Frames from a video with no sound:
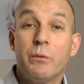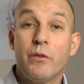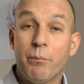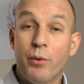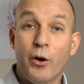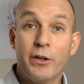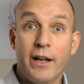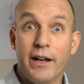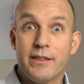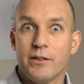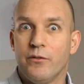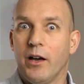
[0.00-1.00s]
with a
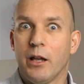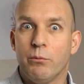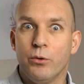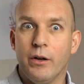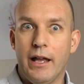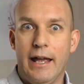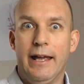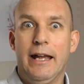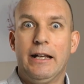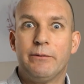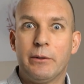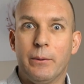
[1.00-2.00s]
podcast available
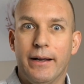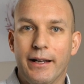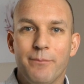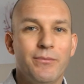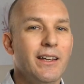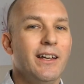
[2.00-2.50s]
everywhere